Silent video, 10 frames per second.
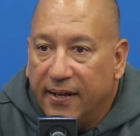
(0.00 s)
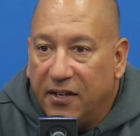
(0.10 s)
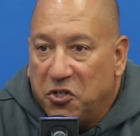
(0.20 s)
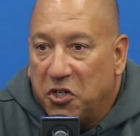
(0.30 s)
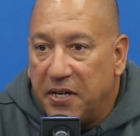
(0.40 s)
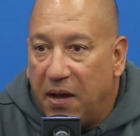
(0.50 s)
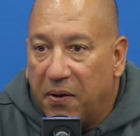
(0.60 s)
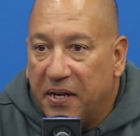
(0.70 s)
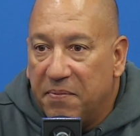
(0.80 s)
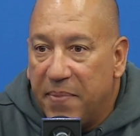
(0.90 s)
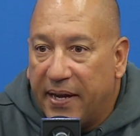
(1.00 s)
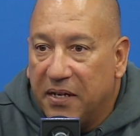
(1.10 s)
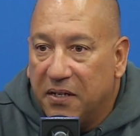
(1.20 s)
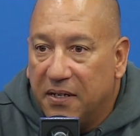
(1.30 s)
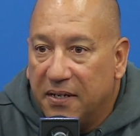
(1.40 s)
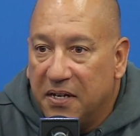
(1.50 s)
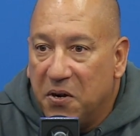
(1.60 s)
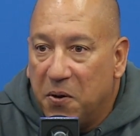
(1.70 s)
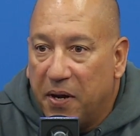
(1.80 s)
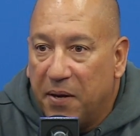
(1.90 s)
and just now getting back in, you
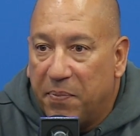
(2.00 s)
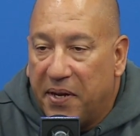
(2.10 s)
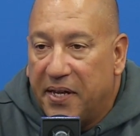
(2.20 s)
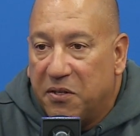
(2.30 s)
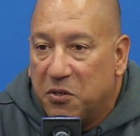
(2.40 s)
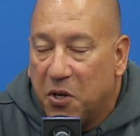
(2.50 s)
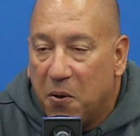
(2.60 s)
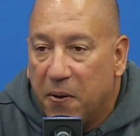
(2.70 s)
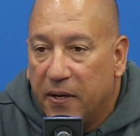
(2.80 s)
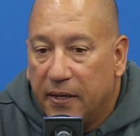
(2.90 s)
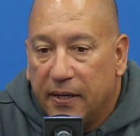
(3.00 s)
know, in playing. So,